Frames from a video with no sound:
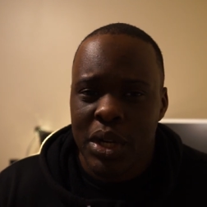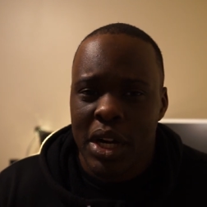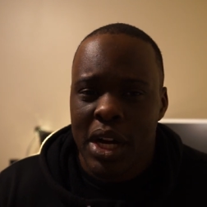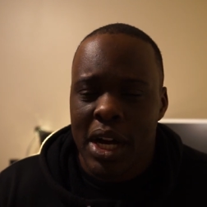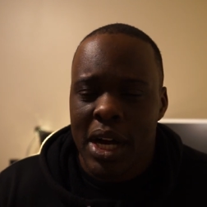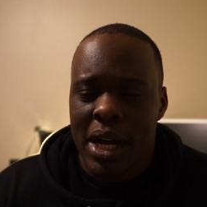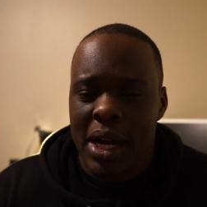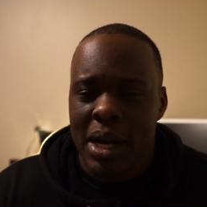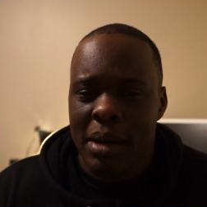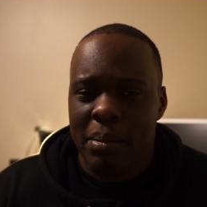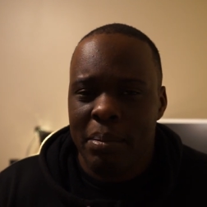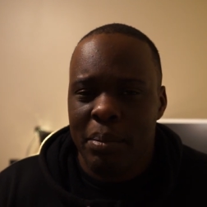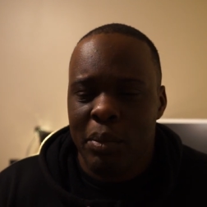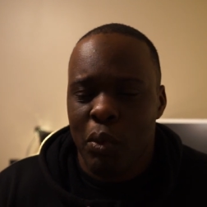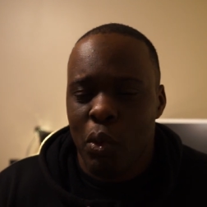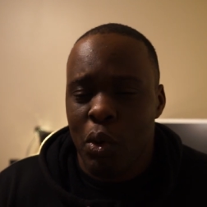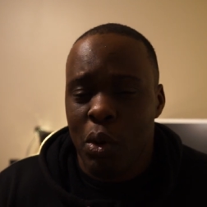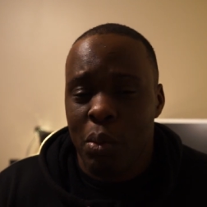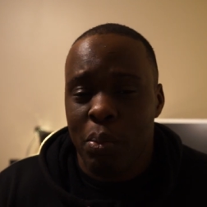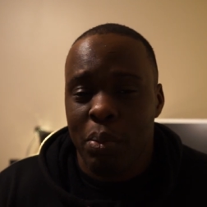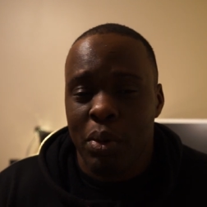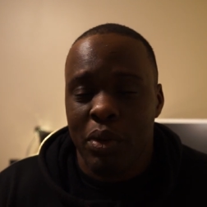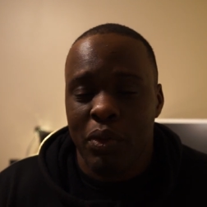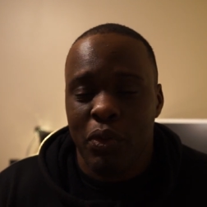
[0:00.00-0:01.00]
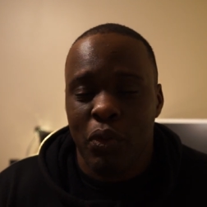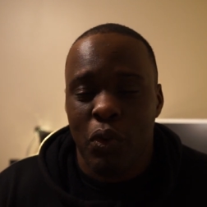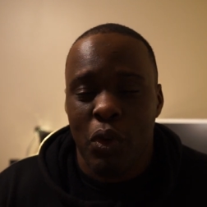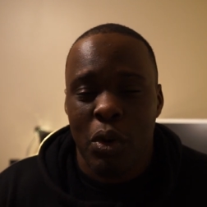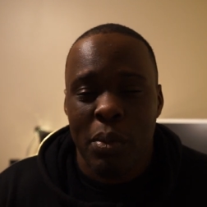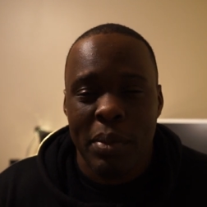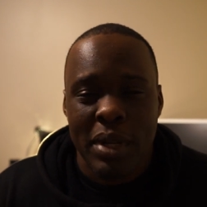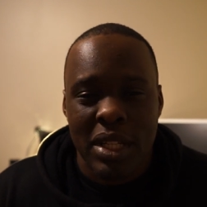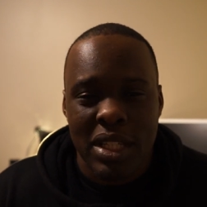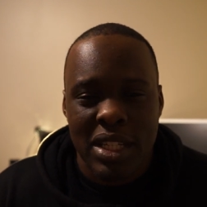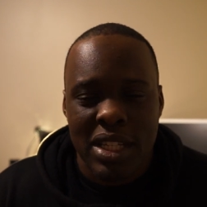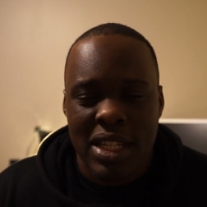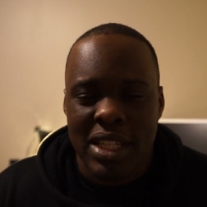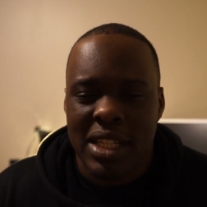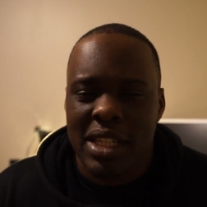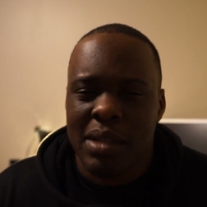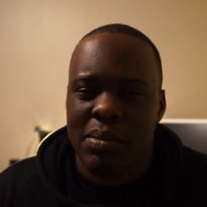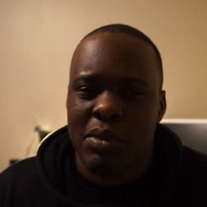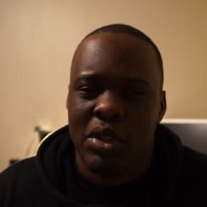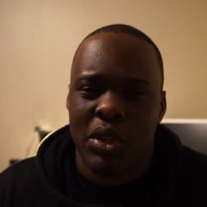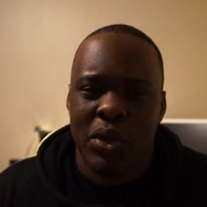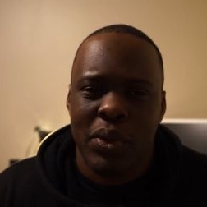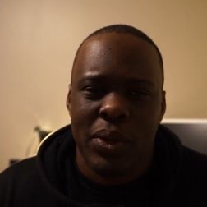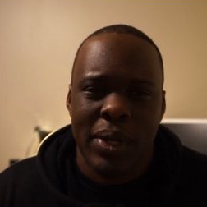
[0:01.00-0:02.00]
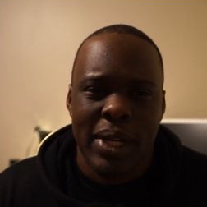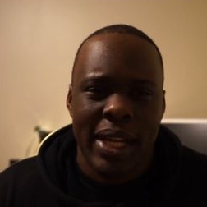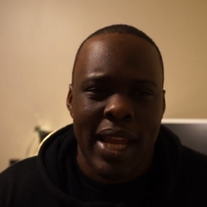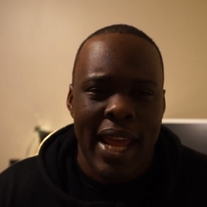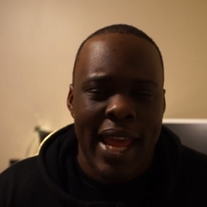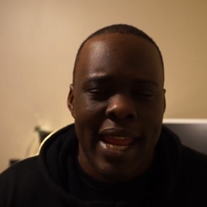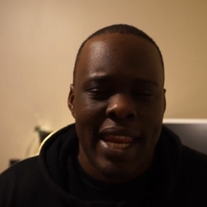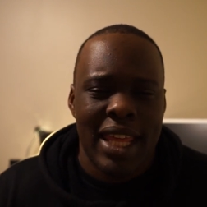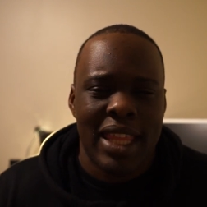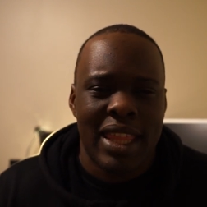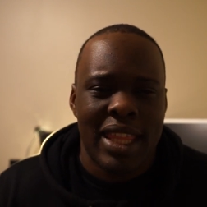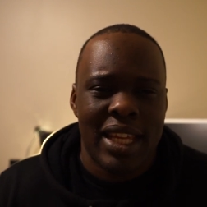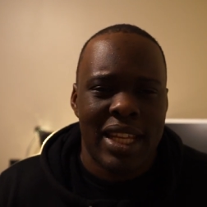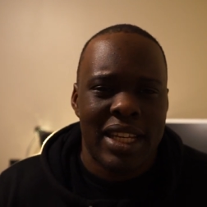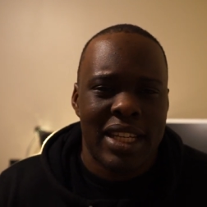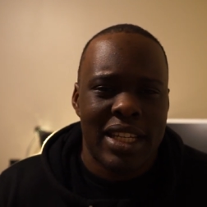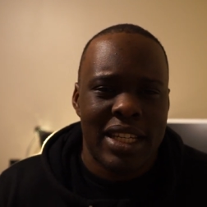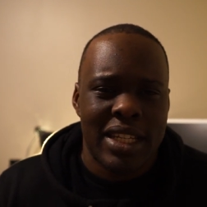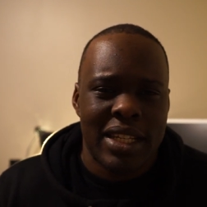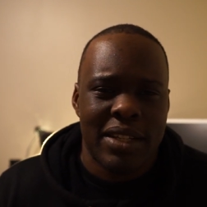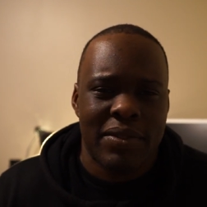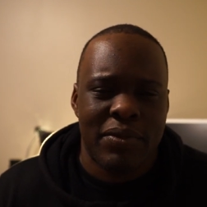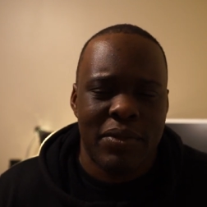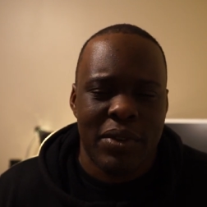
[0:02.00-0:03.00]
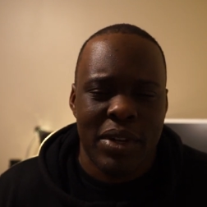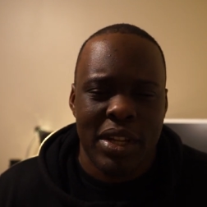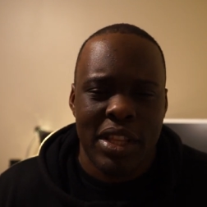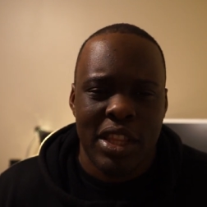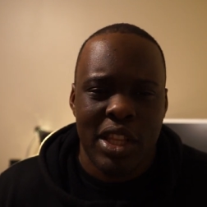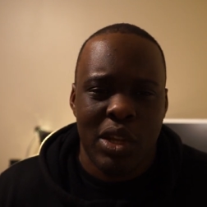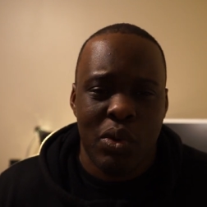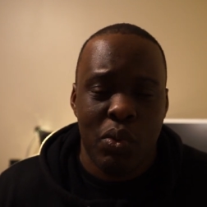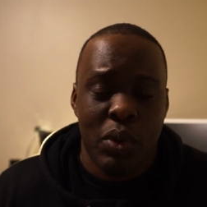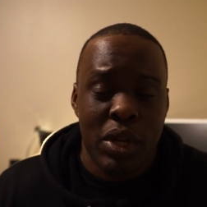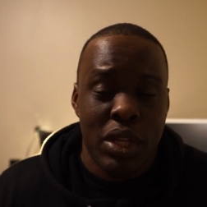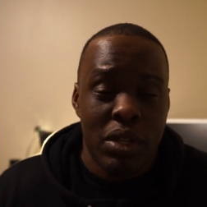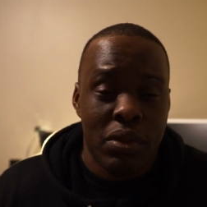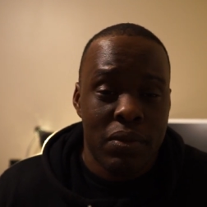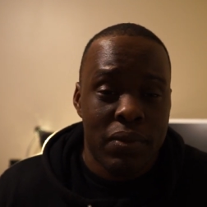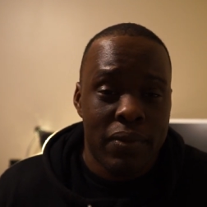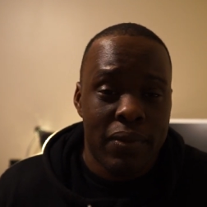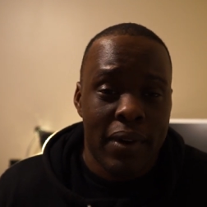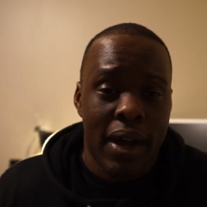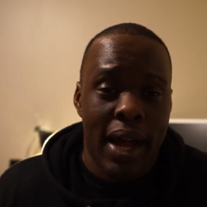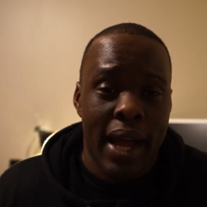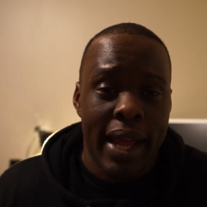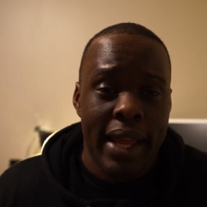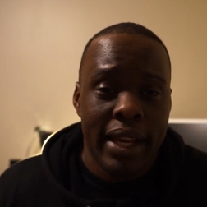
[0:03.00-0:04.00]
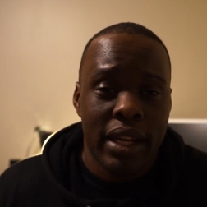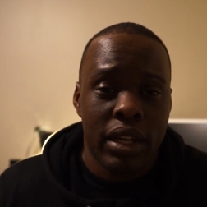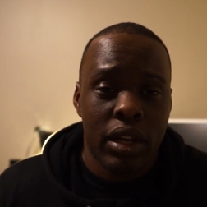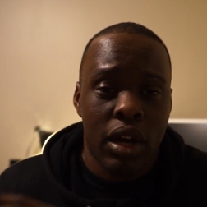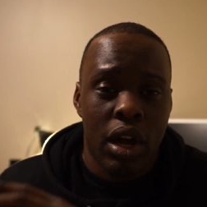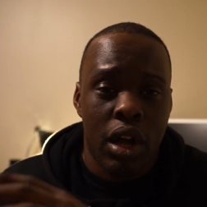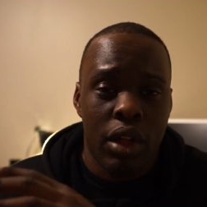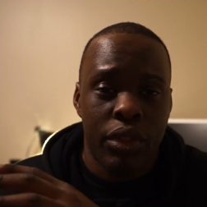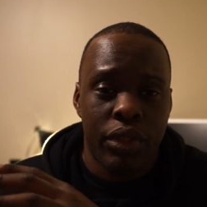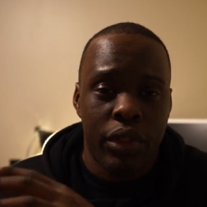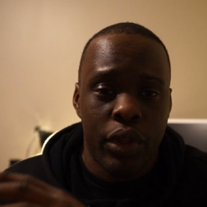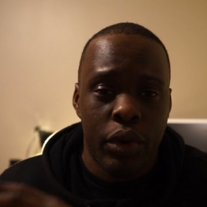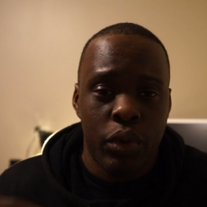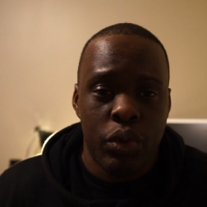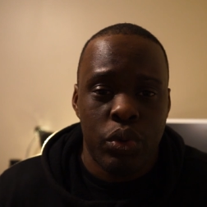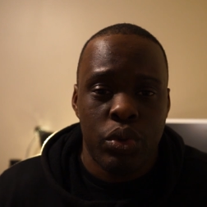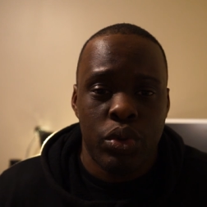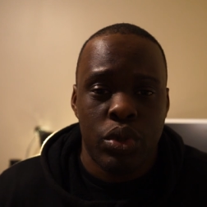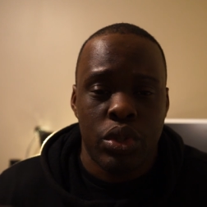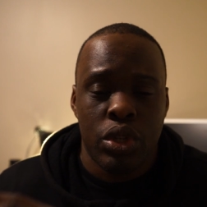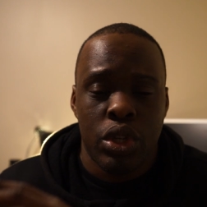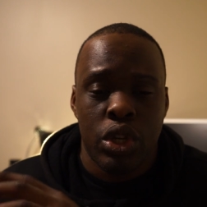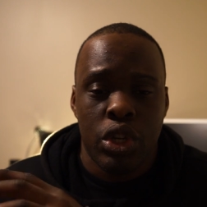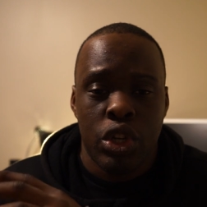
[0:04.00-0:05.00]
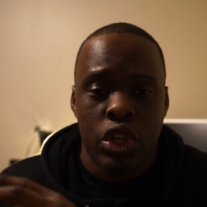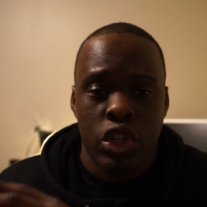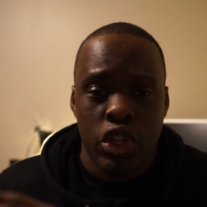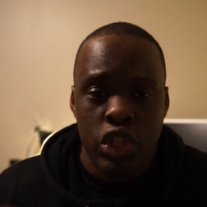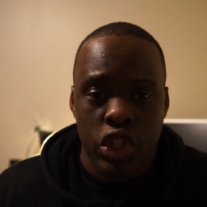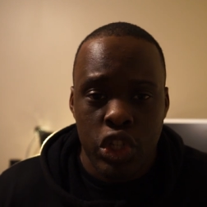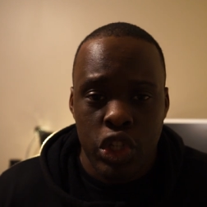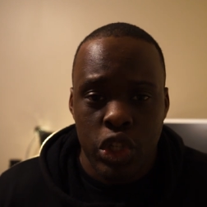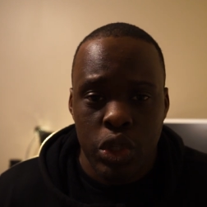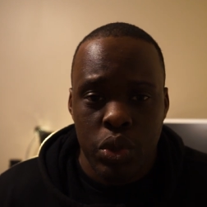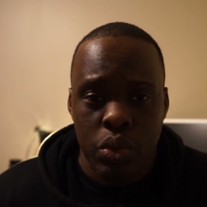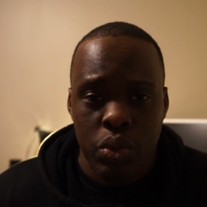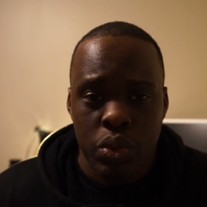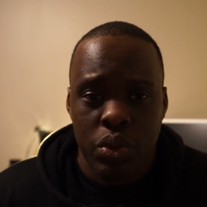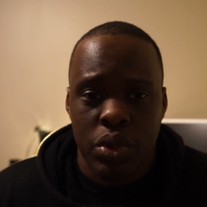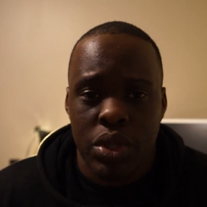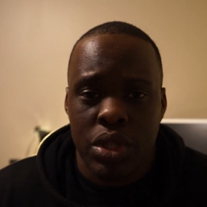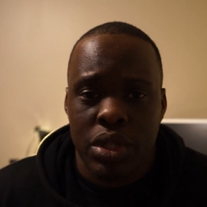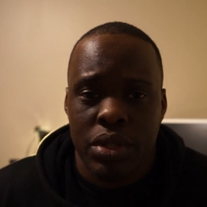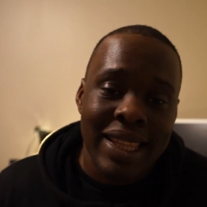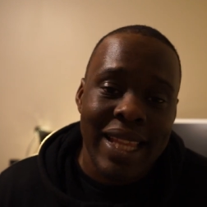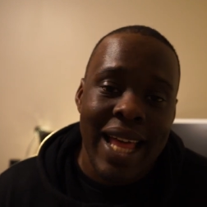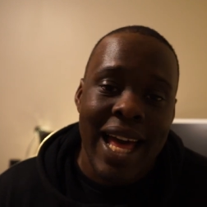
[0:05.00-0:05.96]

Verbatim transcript: um, or performance to some degree anything different than what you find on those shoes.